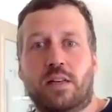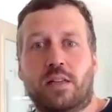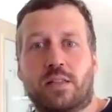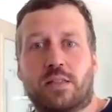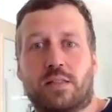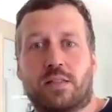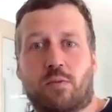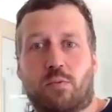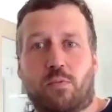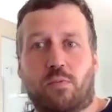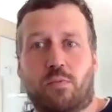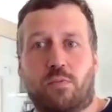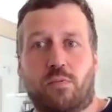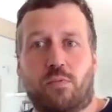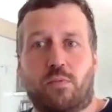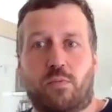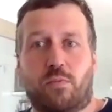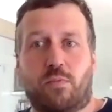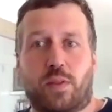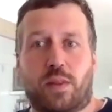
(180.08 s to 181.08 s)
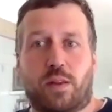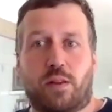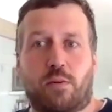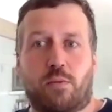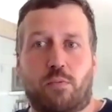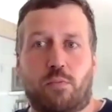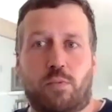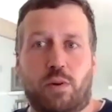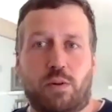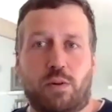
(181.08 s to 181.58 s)
So
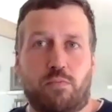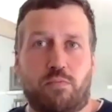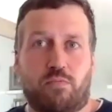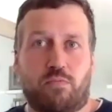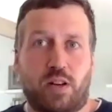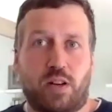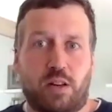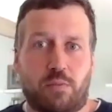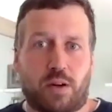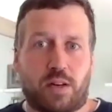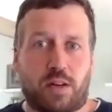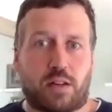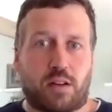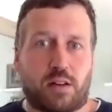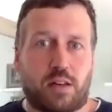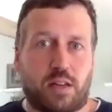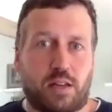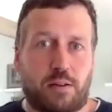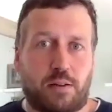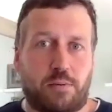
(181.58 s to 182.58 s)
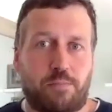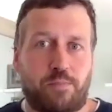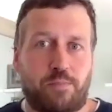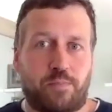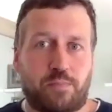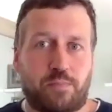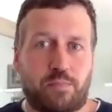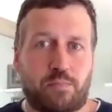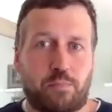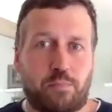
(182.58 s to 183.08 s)
we really want to kind of
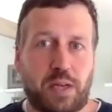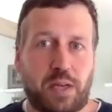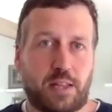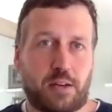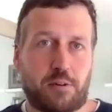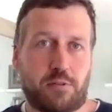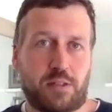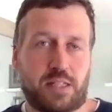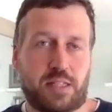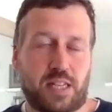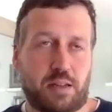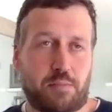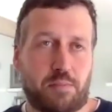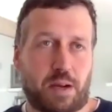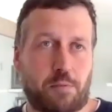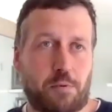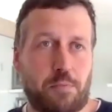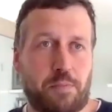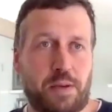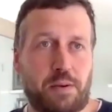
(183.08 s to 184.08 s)
build out a team that would